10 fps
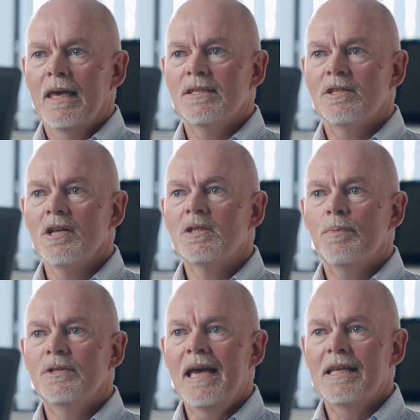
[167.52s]
It's done to
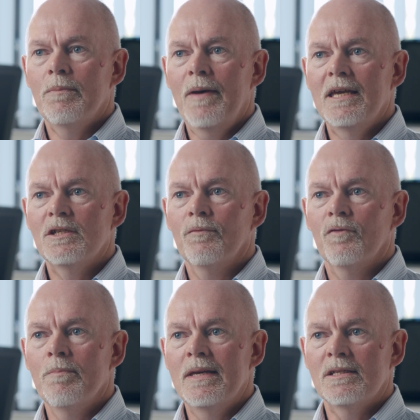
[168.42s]
protect the patient
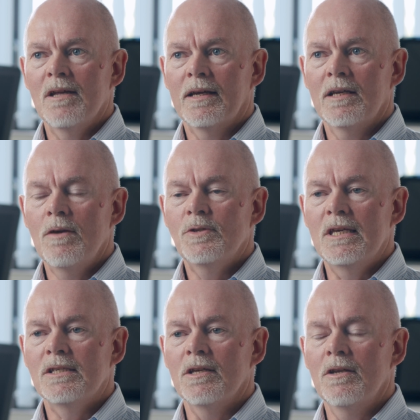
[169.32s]
from
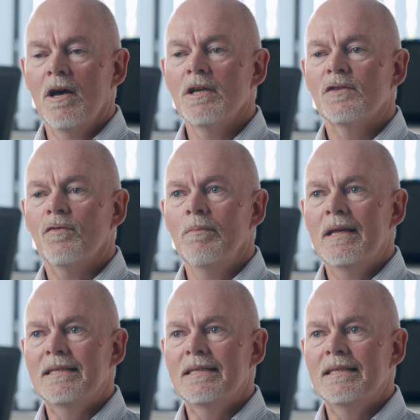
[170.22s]
misdiagnosis and us from